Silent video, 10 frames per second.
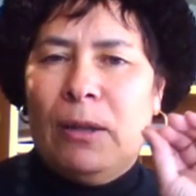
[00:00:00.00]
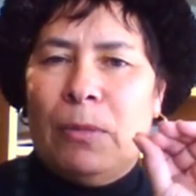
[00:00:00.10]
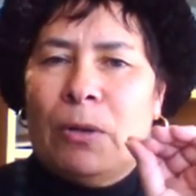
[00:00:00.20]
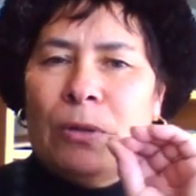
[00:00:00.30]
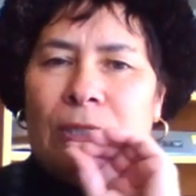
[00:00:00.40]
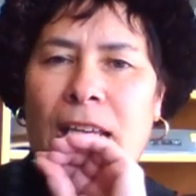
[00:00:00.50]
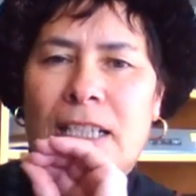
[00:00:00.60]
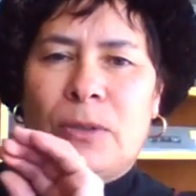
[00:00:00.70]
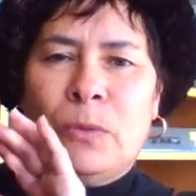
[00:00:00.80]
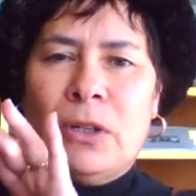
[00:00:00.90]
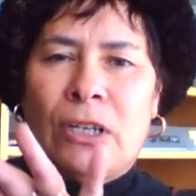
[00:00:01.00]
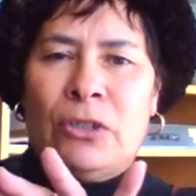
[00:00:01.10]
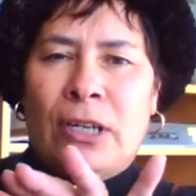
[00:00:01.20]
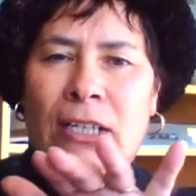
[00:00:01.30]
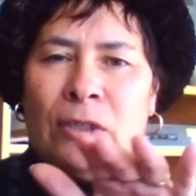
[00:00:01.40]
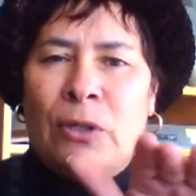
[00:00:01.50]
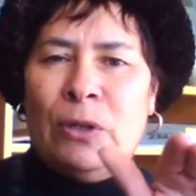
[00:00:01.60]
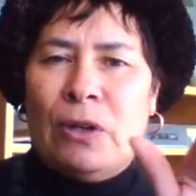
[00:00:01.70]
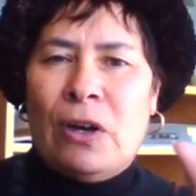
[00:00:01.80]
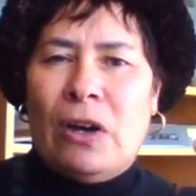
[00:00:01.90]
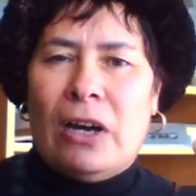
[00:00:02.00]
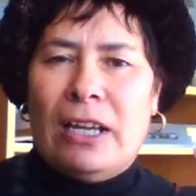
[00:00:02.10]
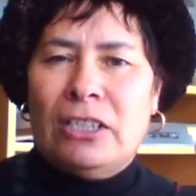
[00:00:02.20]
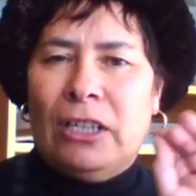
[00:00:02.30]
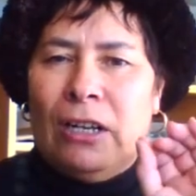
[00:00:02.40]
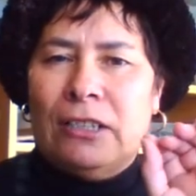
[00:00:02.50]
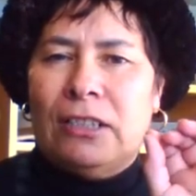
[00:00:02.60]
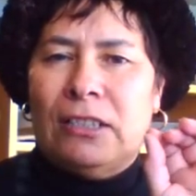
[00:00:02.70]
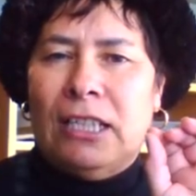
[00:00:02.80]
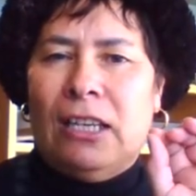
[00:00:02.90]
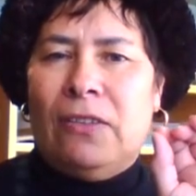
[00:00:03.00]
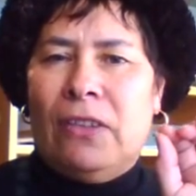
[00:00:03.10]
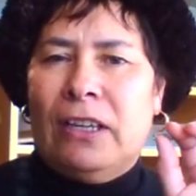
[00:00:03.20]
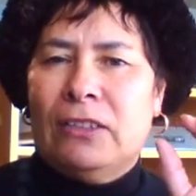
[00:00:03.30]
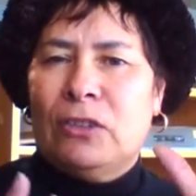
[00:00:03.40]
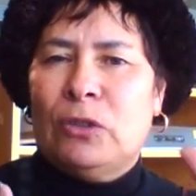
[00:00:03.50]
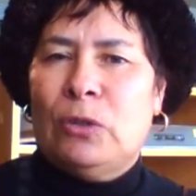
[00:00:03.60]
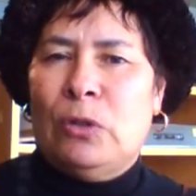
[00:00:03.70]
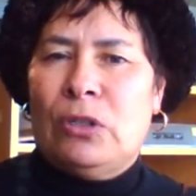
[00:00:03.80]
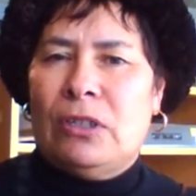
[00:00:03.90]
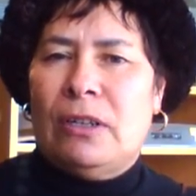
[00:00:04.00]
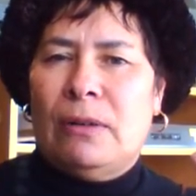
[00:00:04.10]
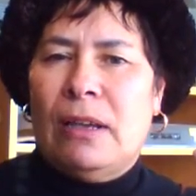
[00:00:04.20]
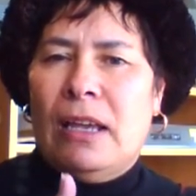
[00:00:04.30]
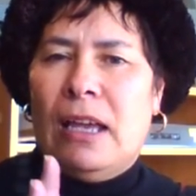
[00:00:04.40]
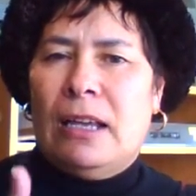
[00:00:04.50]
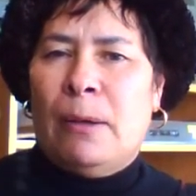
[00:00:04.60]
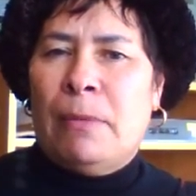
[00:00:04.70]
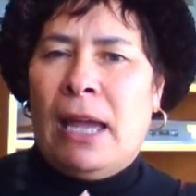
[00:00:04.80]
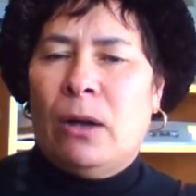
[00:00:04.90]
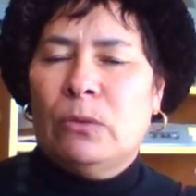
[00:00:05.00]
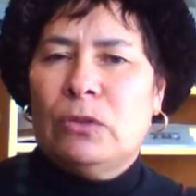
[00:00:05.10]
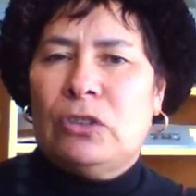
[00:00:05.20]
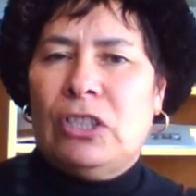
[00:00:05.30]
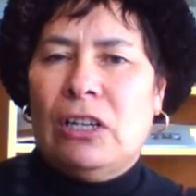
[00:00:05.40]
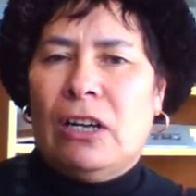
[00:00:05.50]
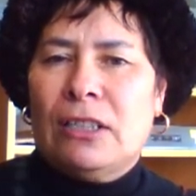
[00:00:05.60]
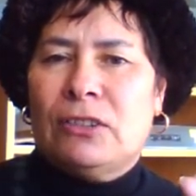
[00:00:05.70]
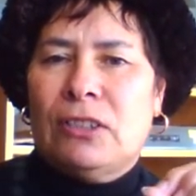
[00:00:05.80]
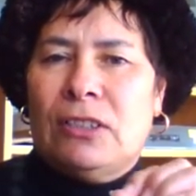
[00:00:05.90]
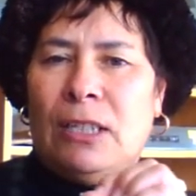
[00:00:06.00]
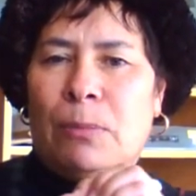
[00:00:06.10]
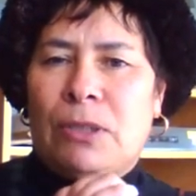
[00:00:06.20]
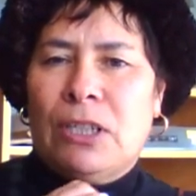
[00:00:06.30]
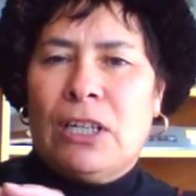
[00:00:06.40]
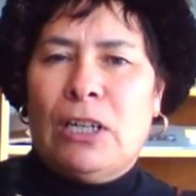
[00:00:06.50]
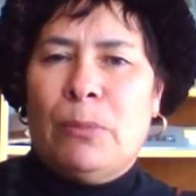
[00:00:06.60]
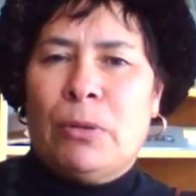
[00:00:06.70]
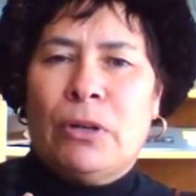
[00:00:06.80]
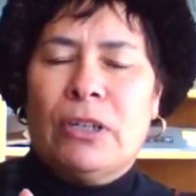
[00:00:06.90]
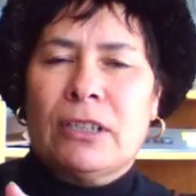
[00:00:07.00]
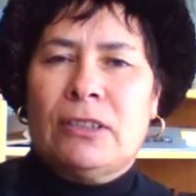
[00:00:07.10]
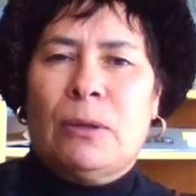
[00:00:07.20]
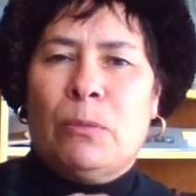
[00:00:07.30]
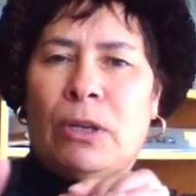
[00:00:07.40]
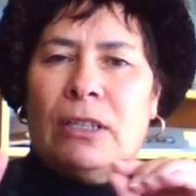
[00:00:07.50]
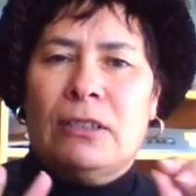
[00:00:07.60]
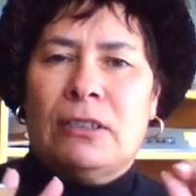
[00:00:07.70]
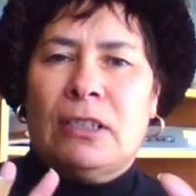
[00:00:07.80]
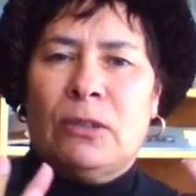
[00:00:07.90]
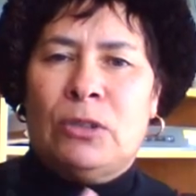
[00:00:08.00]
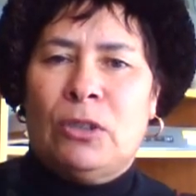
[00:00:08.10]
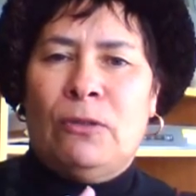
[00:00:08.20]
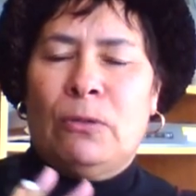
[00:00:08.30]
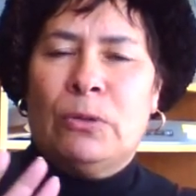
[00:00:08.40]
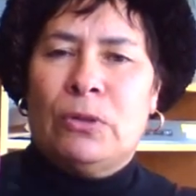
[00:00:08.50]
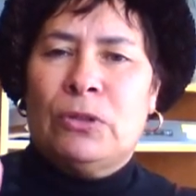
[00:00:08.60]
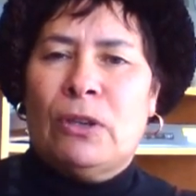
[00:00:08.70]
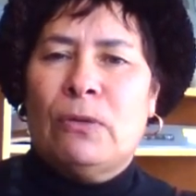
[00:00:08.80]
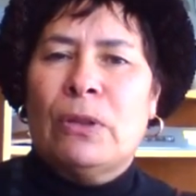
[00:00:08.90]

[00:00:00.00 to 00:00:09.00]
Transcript: because that's what attracts her eye. She likes to see things in certain amounts. She likes to see particular products somewhere and so forth.